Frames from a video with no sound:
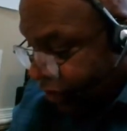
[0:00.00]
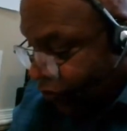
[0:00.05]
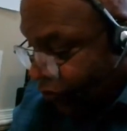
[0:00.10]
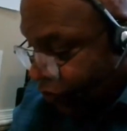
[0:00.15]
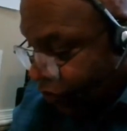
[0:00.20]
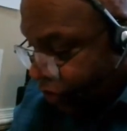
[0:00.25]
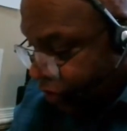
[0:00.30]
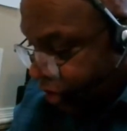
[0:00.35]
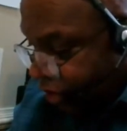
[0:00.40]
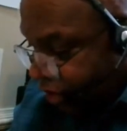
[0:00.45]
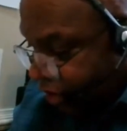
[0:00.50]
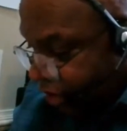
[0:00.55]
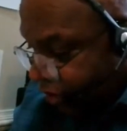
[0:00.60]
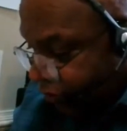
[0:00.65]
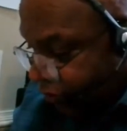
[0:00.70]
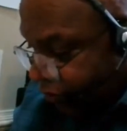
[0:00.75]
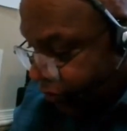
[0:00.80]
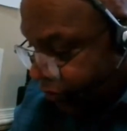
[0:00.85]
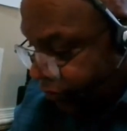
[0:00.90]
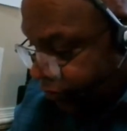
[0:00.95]
not
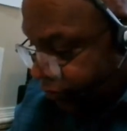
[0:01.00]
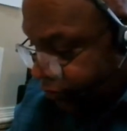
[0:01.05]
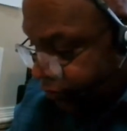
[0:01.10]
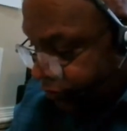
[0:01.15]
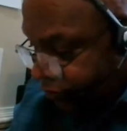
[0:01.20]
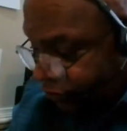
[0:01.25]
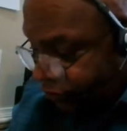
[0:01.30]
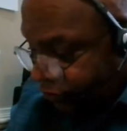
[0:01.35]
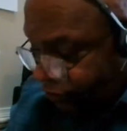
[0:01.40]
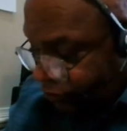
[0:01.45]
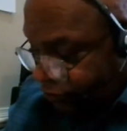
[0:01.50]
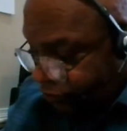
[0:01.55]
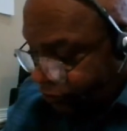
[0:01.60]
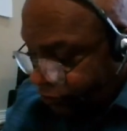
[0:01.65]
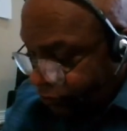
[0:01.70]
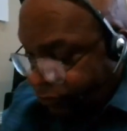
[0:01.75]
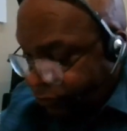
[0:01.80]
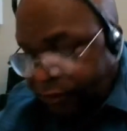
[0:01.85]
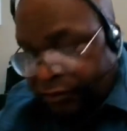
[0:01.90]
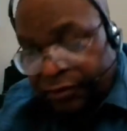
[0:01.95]
working out.
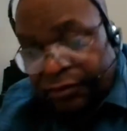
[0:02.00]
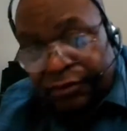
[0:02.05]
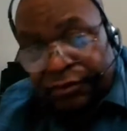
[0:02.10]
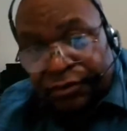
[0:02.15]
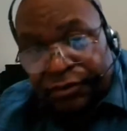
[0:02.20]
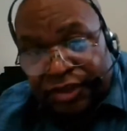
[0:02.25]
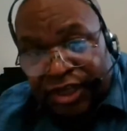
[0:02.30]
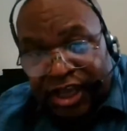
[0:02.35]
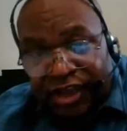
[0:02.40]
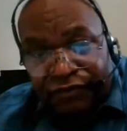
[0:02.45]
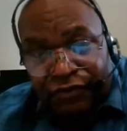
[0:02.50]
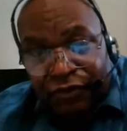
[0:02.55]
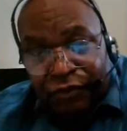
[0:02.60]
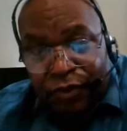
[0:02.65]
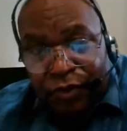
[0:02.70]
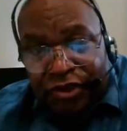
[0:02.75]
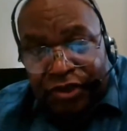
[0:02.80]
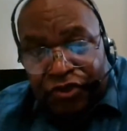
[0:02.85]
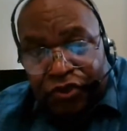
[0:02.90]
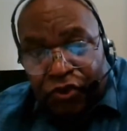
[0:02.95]

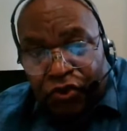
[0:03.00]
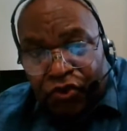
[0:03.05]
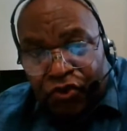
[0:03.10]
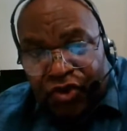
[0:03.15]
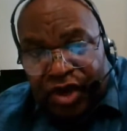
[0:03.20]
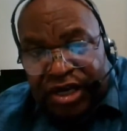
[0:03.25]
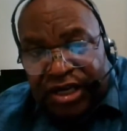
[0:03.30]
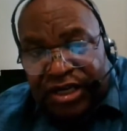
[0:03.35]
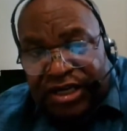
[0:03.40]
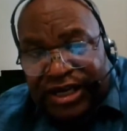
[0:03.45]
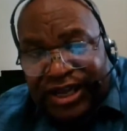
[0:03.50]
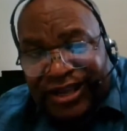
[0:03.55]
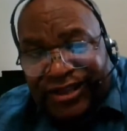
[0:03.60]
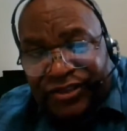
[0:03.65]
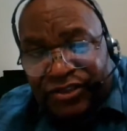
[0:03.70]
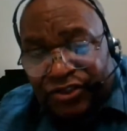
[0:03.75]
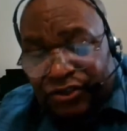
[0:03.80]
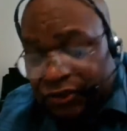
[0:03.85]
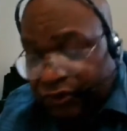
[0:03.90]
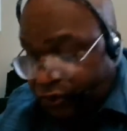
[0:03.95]
David went to great
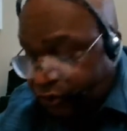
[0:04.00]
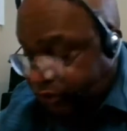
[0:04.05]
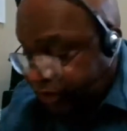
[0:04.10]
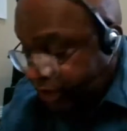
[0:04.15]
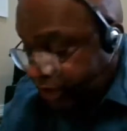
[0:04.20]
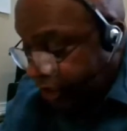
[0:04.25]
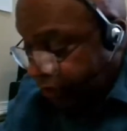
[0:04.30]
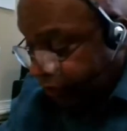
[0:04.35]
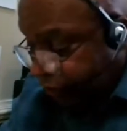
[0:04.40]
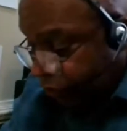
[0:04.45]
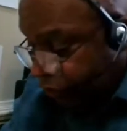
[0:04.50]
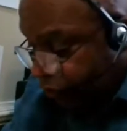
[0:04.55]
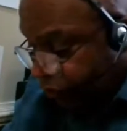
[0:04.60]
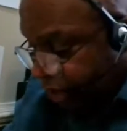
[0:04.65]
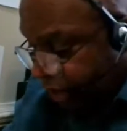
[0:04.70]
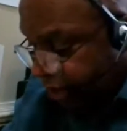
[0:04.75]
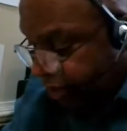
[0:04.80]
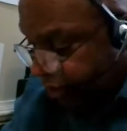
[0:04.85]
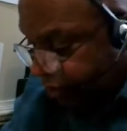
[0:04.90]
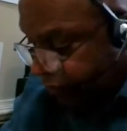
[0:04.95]
lengths to set up
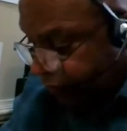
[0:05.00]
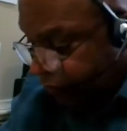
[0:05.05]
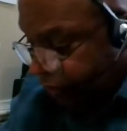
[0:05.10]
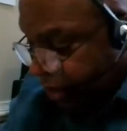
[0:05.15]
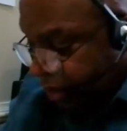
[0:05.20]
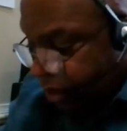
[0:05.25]
Uriah,